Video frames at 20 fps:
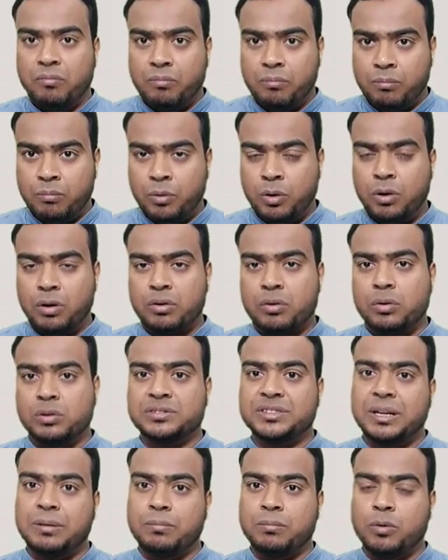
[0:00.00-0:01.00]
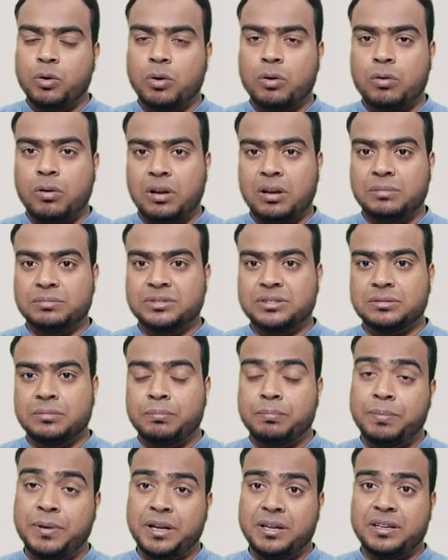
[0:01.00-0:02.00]
more rows and more columns,
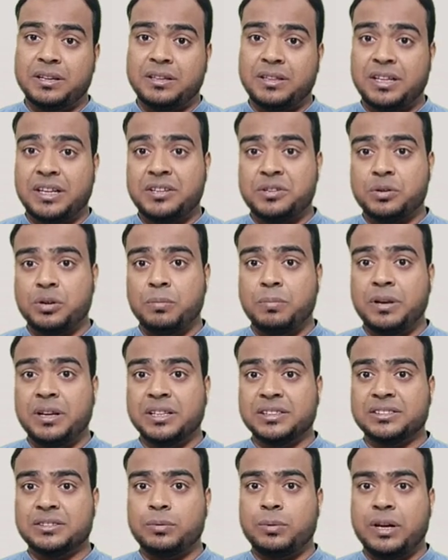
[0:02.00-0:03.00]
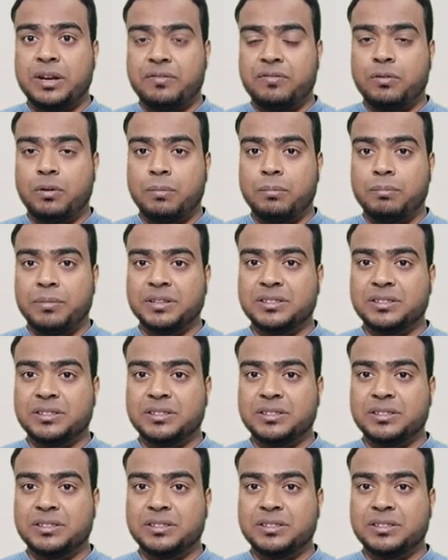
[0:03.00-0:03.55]
but they should be in square form,